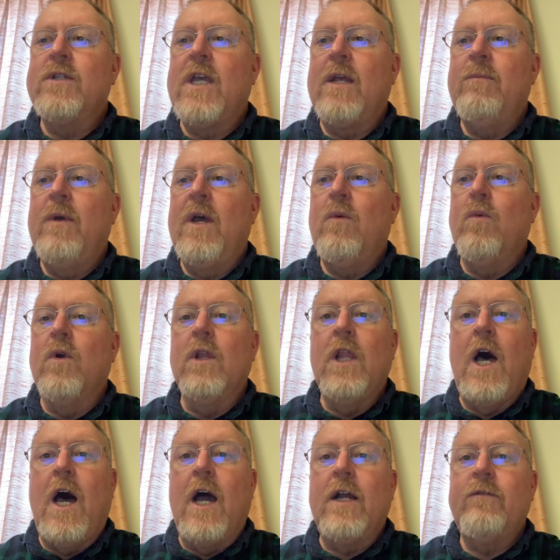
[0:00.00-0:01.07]
had met were
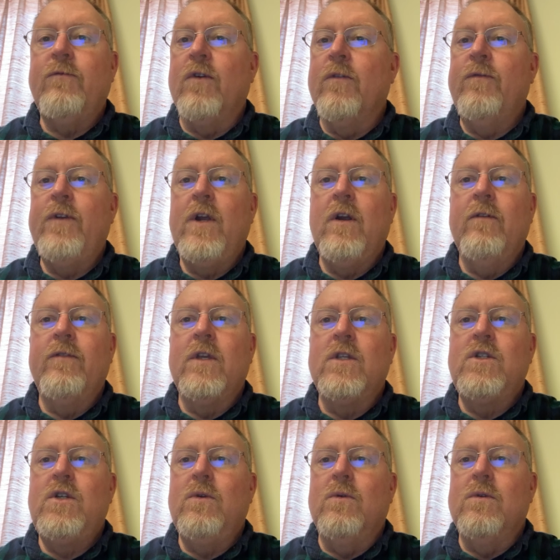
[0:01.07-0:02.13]
locked for fear of the
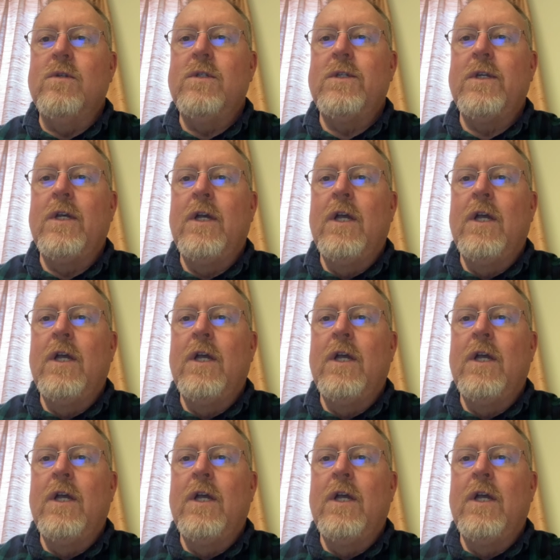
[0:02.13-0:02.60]
Jews,